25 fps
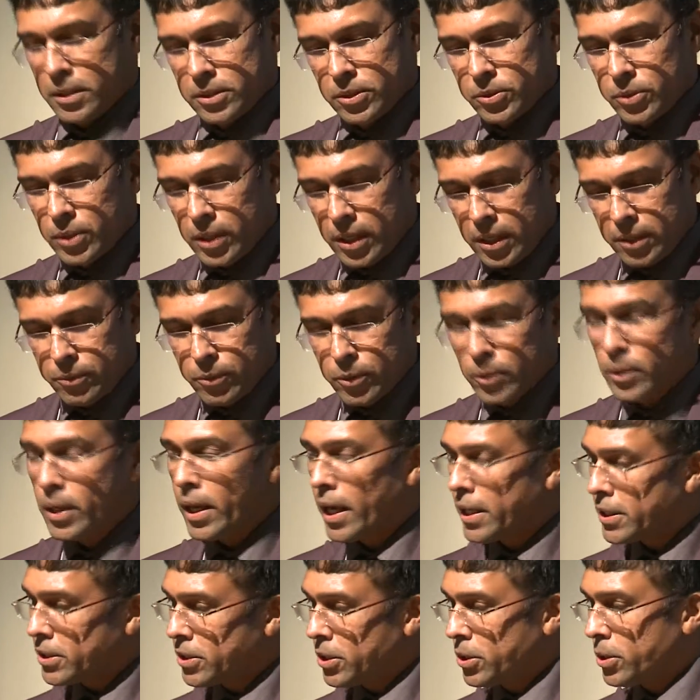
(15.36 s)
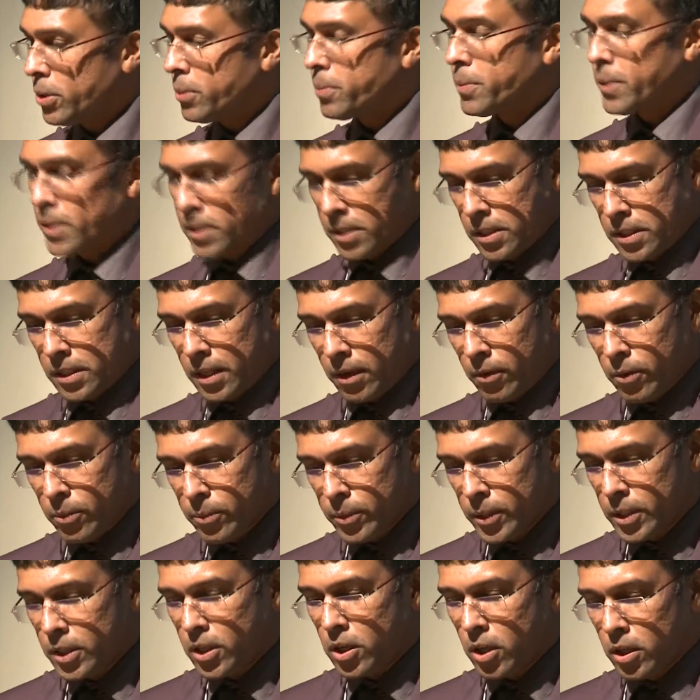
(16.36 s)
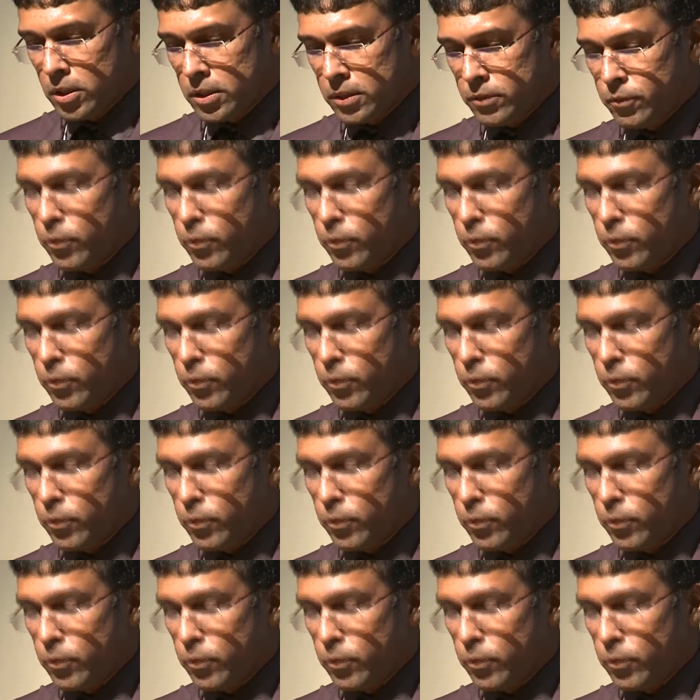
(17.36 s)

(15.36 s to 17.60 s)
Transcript: Today, we would like to present our work on